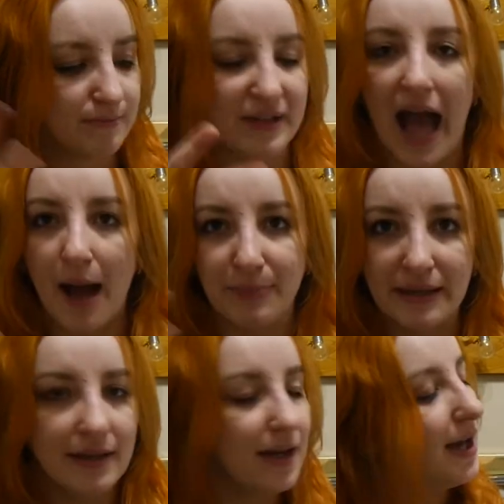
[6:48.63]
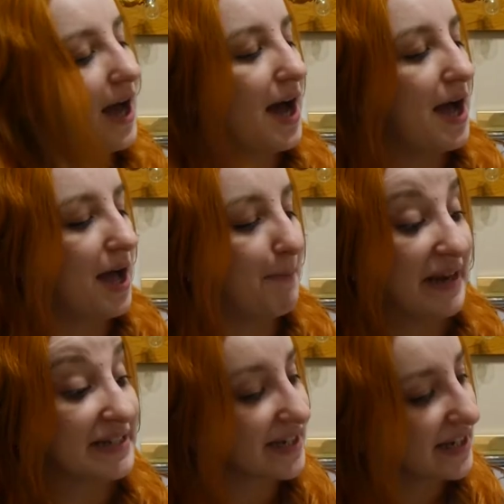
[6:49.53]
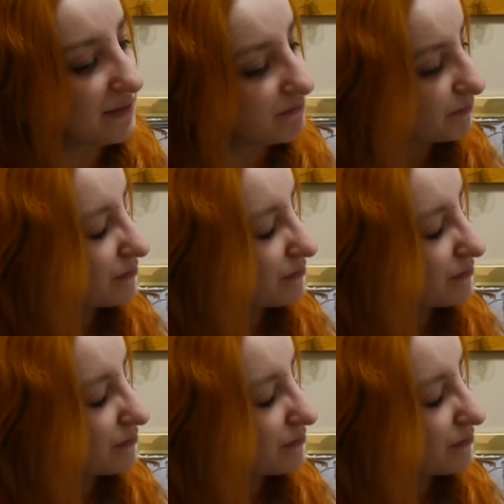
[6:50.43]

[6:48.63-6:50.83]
be happy mentally.